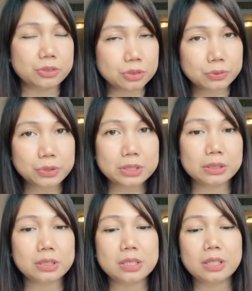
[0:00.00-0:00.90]
the
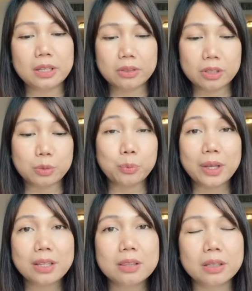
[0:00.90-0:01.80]
facility, and then
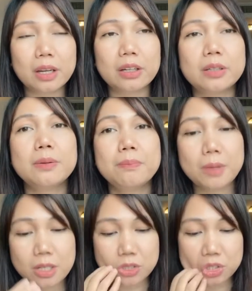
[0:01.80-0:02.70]
waiting there,
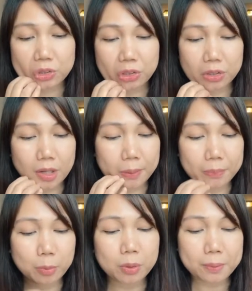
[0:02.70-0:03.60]
making sure
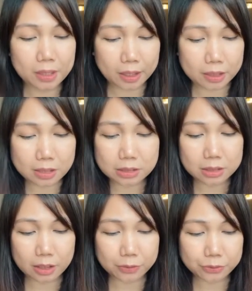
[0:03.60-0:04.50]
there will be
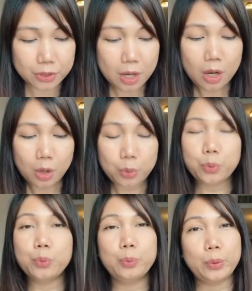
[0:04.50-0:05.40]
IATF
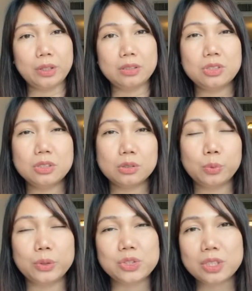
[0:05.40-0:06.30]
who
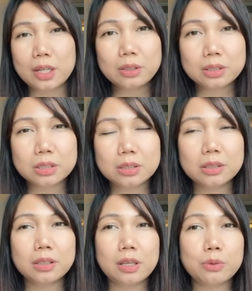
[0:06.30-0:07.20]
will check
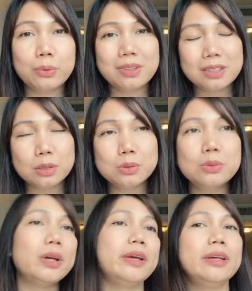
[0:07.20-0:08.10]
in with
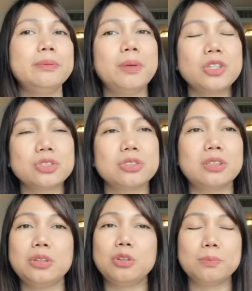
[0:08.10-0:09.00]
you and make sure
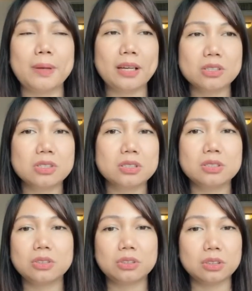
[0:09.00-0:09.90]
that your
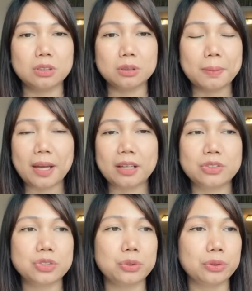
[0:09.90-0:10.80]
baggages, your
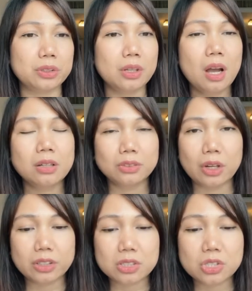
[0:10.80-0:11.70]
bags, your
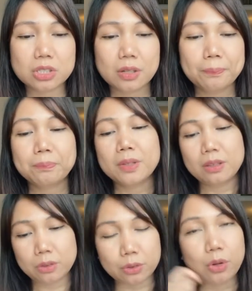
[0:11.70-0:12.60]
luggage,
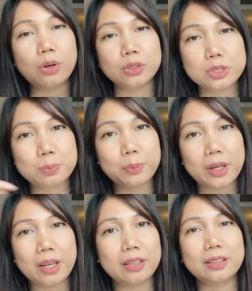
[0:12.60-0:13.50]
they're all
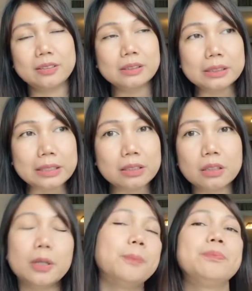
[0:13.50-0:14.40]
sprayed and cleaned
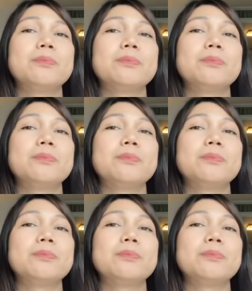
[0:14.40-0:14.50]
up